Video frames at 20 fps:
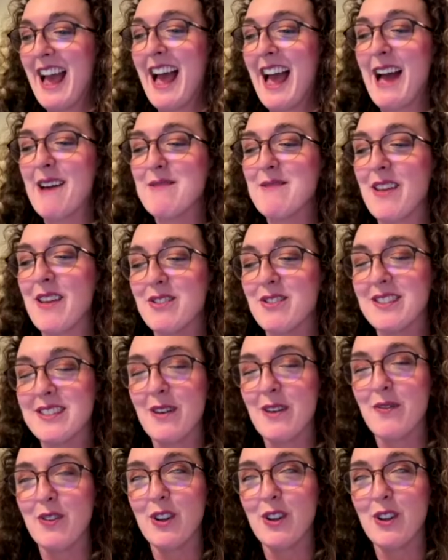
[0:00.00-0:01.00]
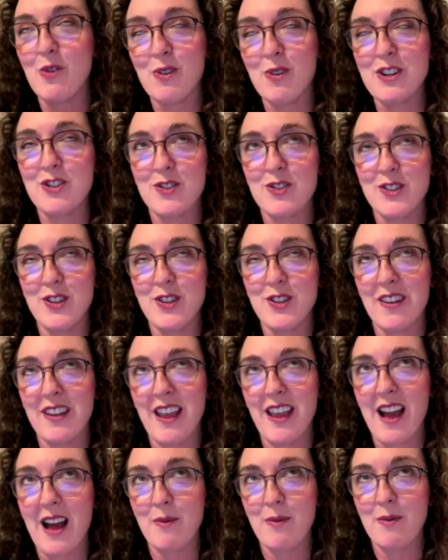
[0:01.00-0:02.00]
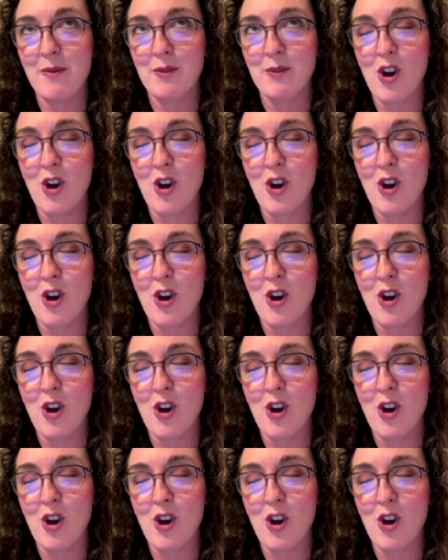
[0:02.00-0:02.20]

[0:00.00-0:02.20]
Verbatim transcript: Uh, yeah. Now there are several originals on the album.